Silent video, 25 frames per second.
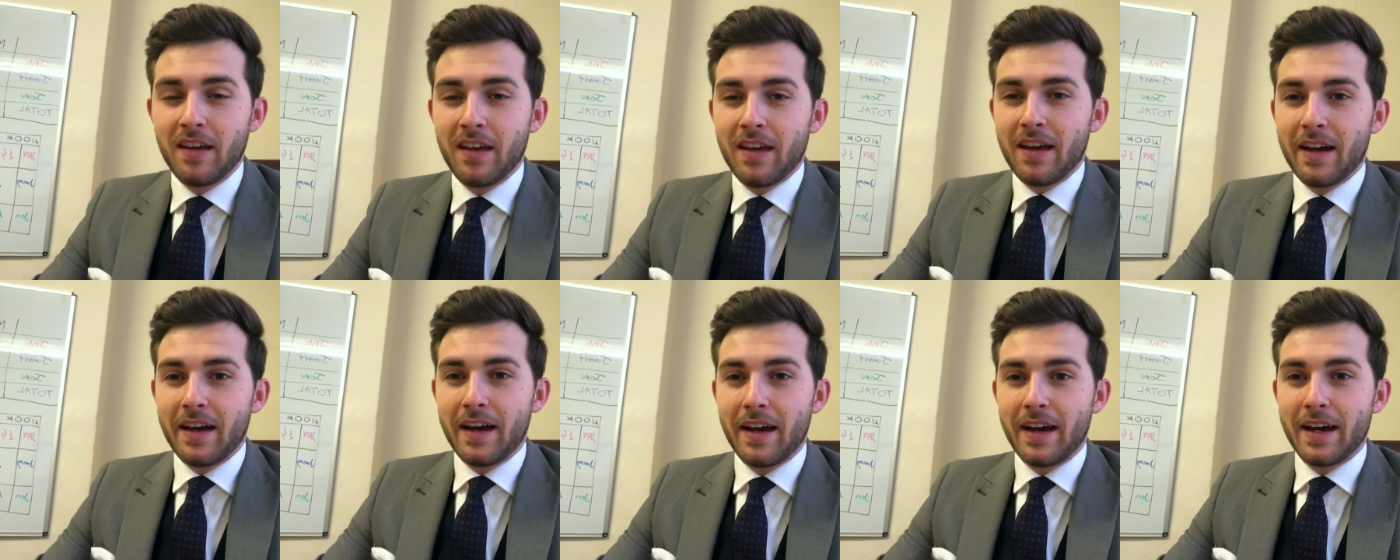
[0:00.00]

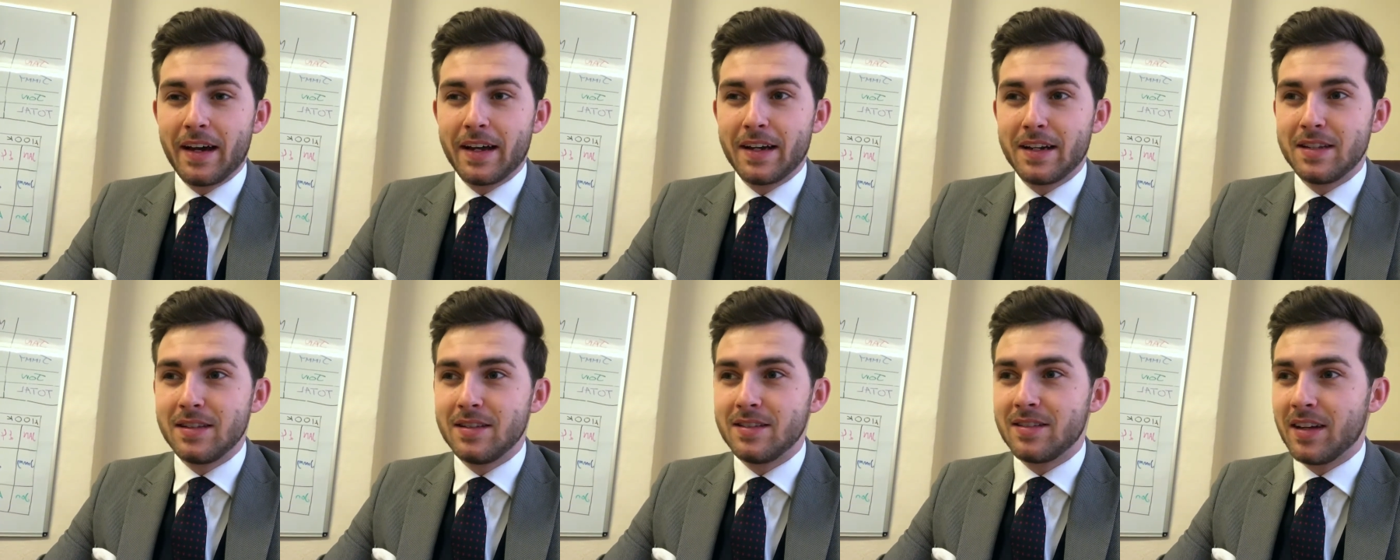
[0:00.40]

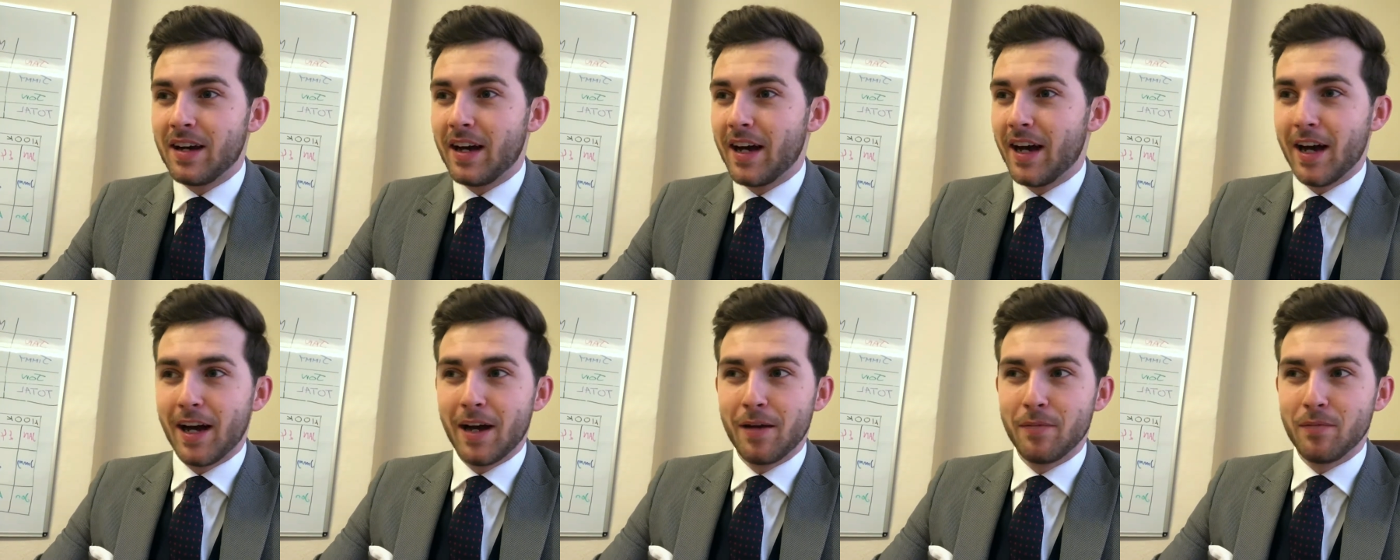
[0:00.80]

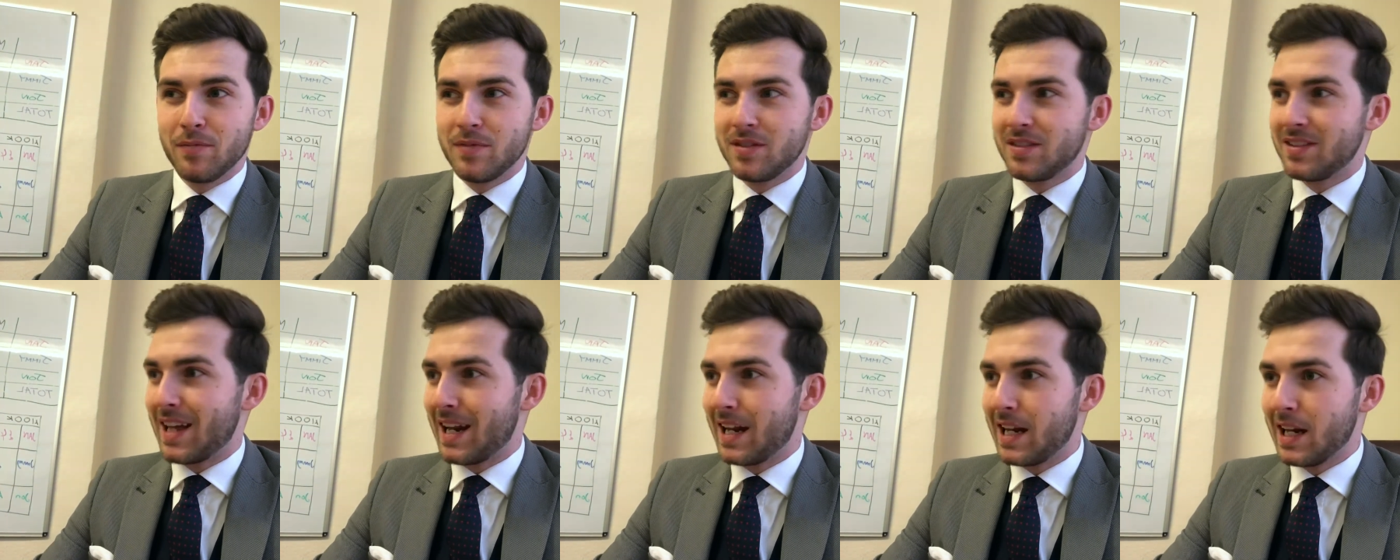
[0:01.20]
And
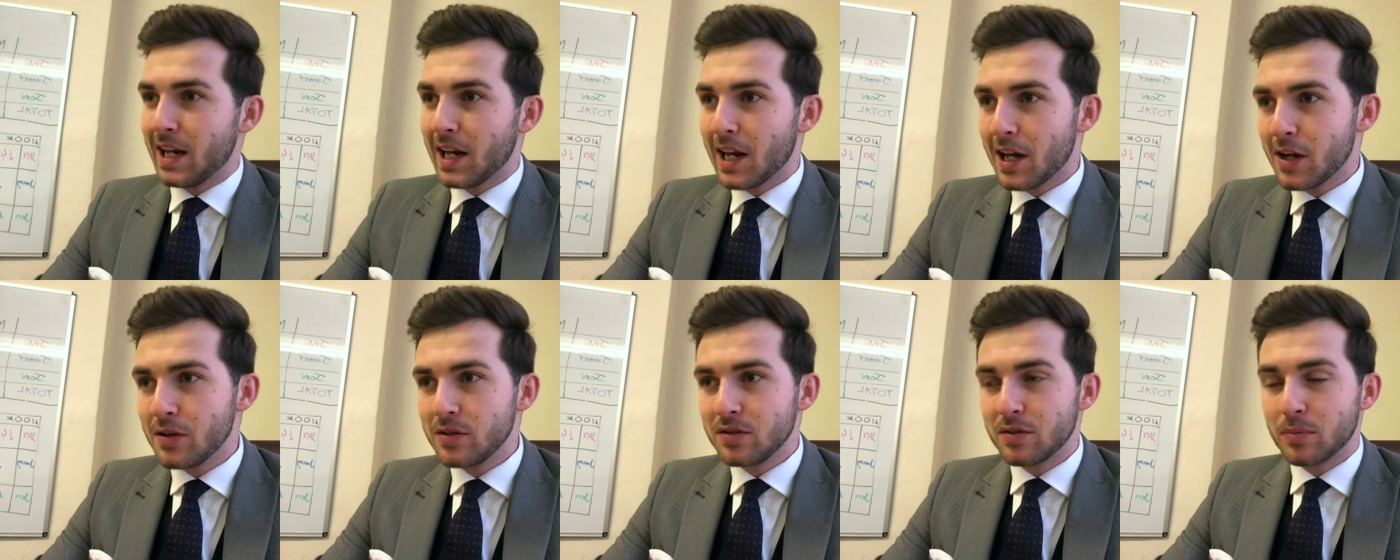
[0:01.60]
selling
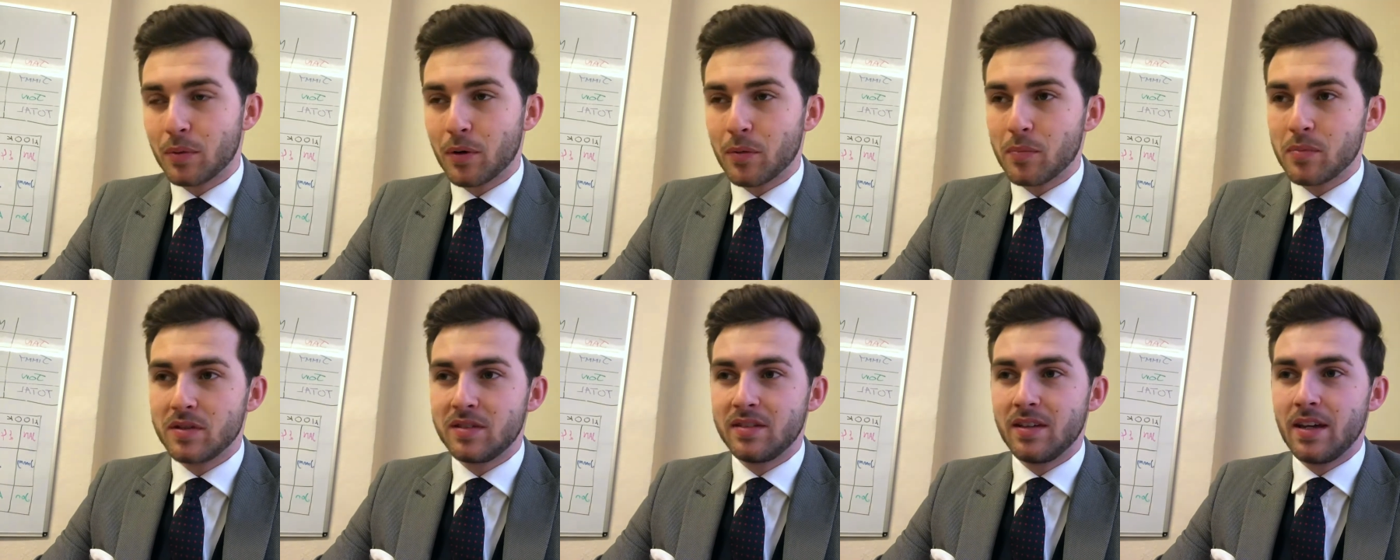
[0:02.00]
loads of
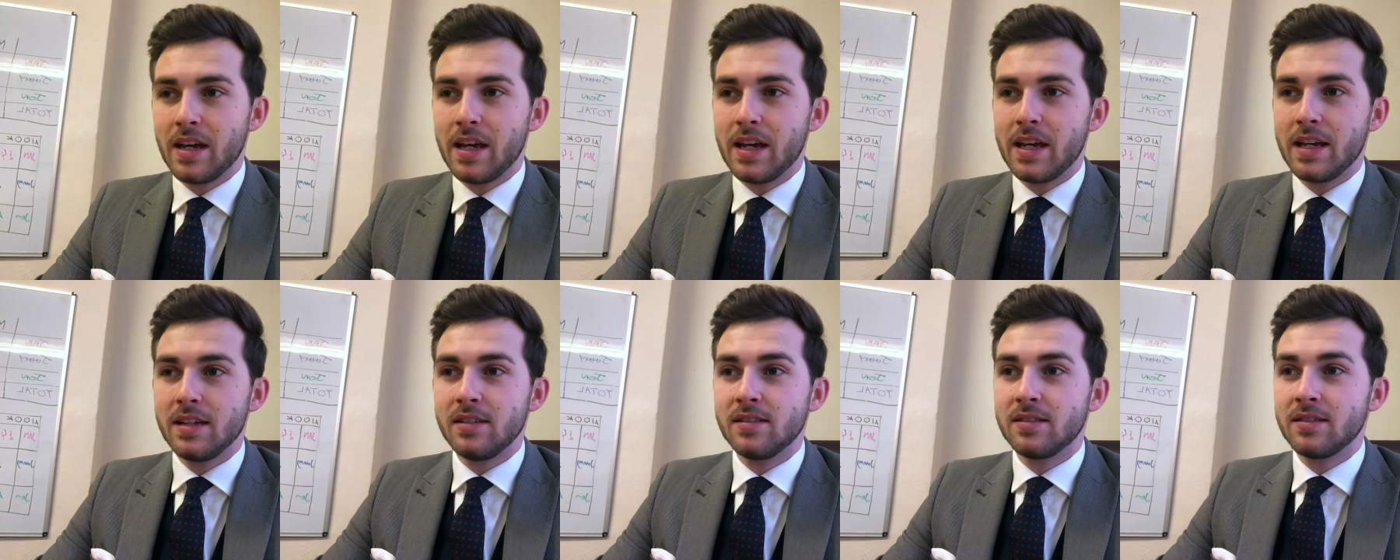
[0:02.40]

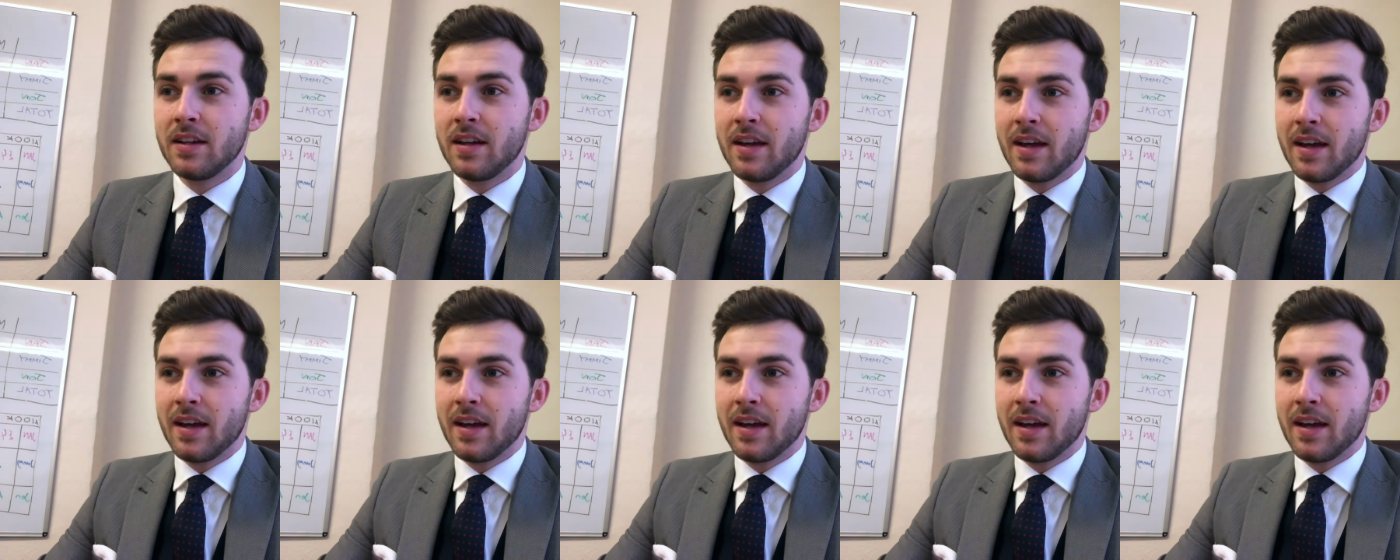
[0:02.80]
properties,